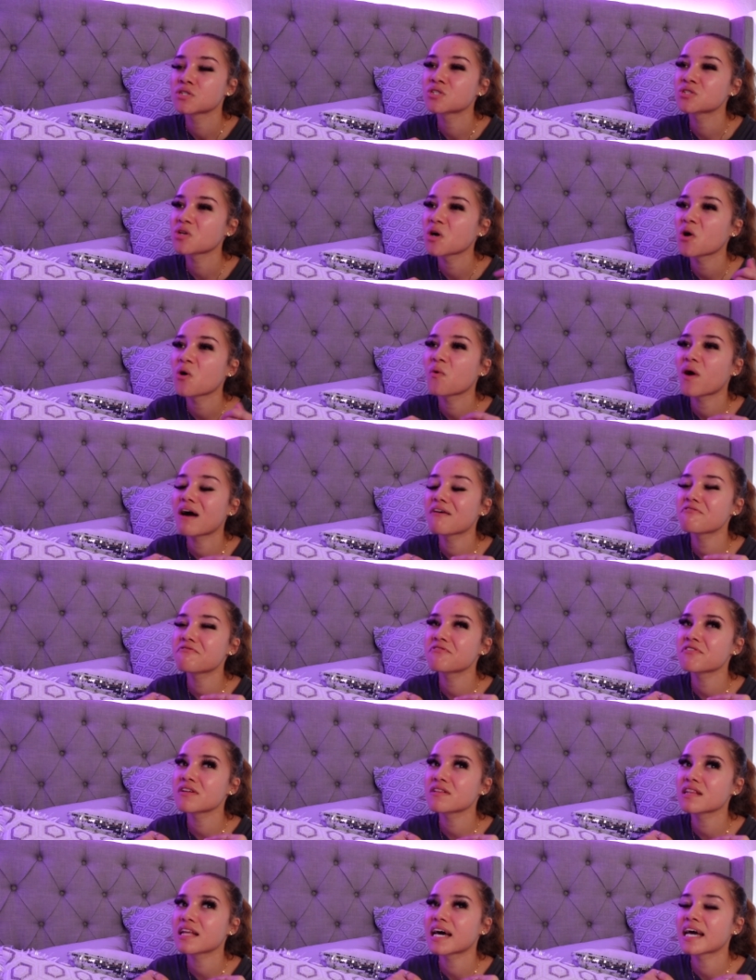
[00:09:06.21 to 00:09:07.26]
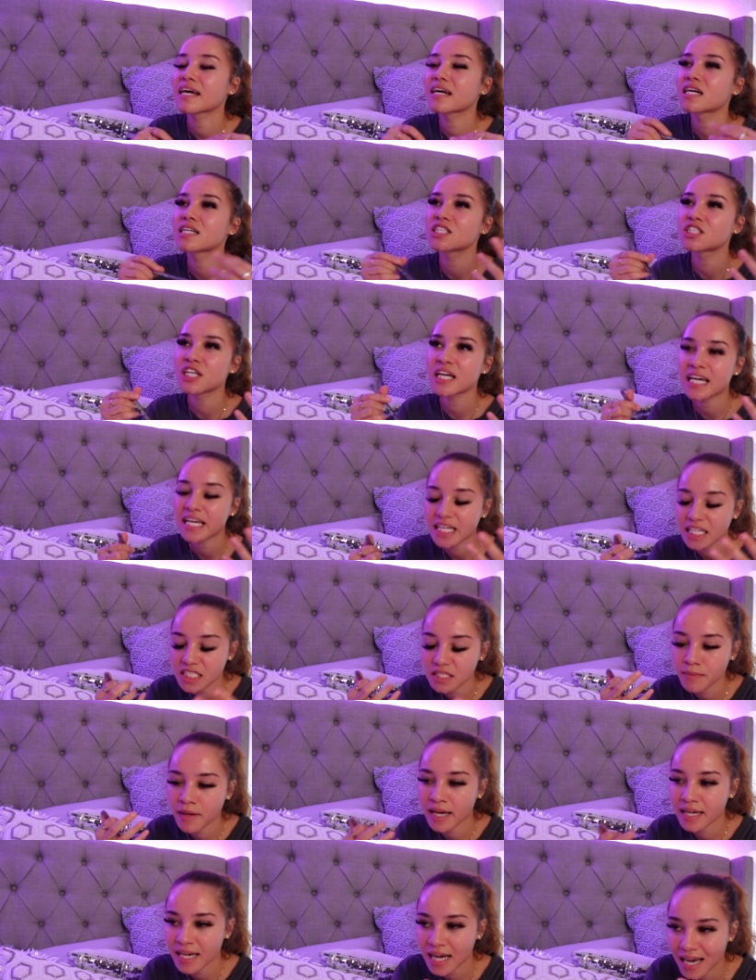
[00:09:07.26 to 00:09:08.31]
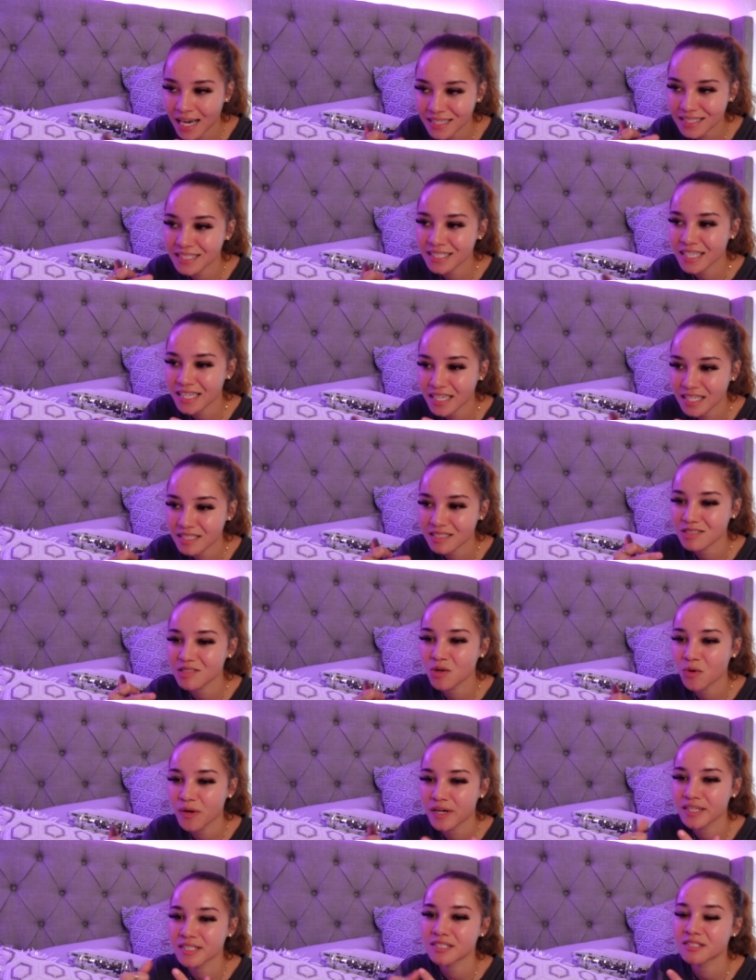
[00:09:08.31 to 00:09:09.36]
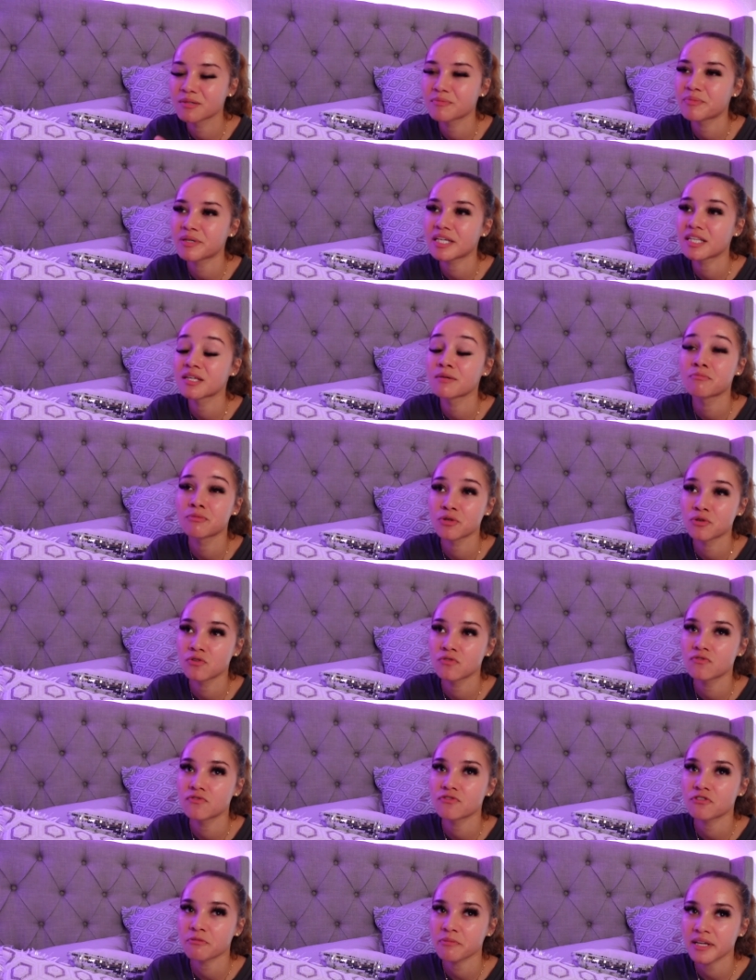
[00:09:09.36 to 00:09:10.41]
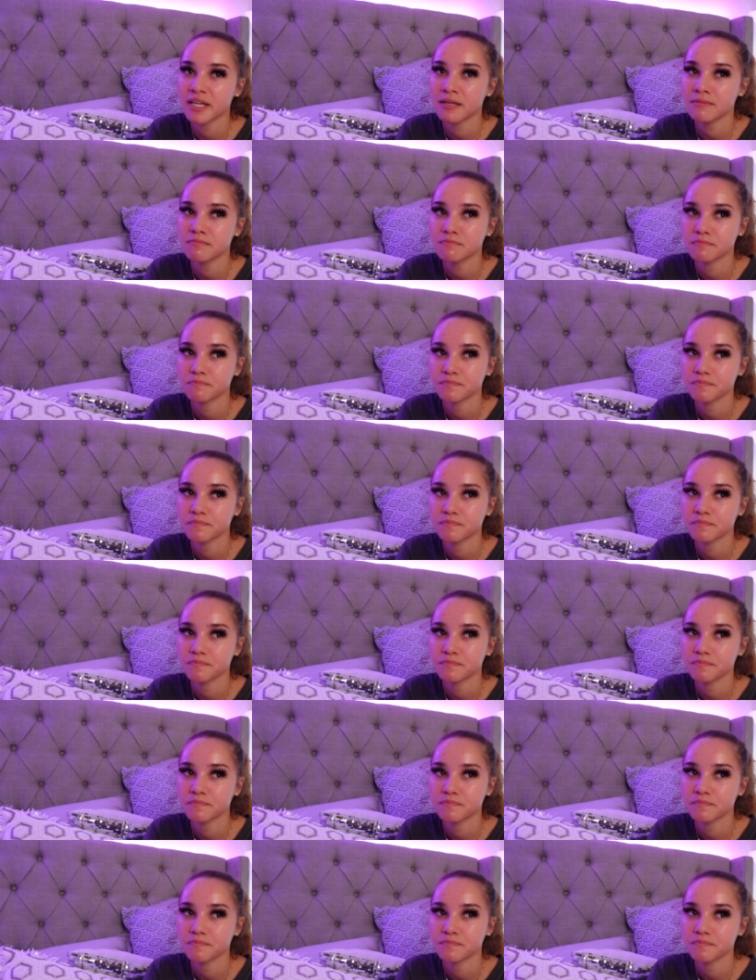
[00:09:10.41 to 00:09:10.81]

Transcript: So I feel like a change in my content is going to be the move for me.